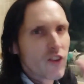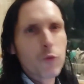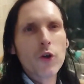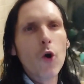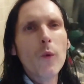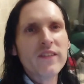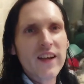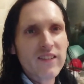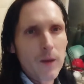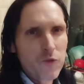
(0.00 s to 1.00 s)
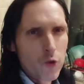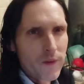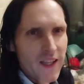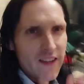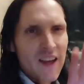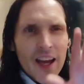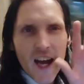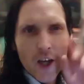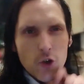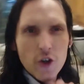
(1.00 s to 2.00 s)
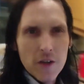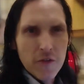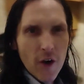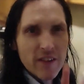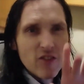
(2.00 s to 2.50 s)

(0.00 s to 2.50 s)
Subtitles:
That's what it always adds up to in the end, and you're going to find,